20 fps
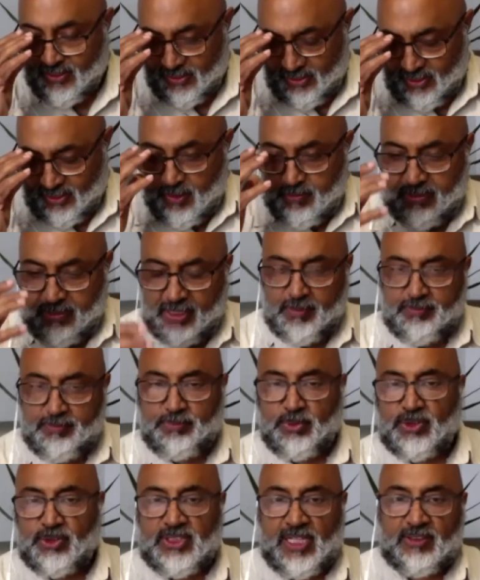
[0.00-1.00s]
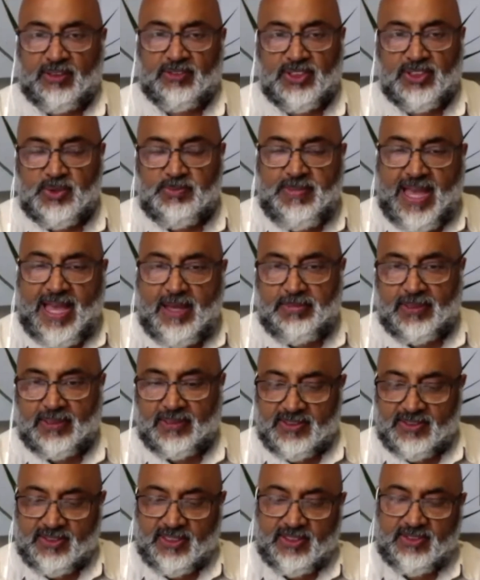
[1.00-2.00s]
But he pulls out this map and he
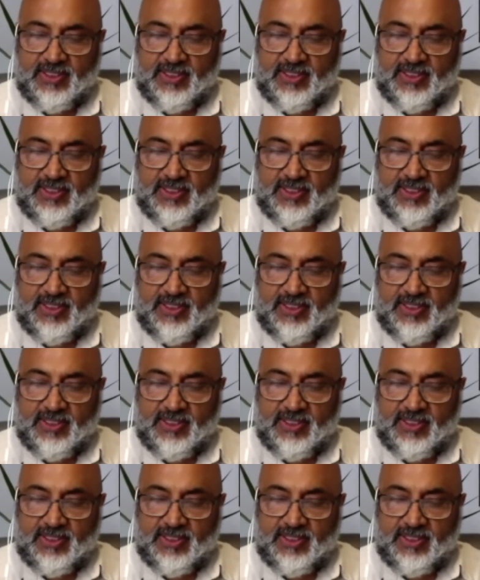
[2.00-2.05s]
says,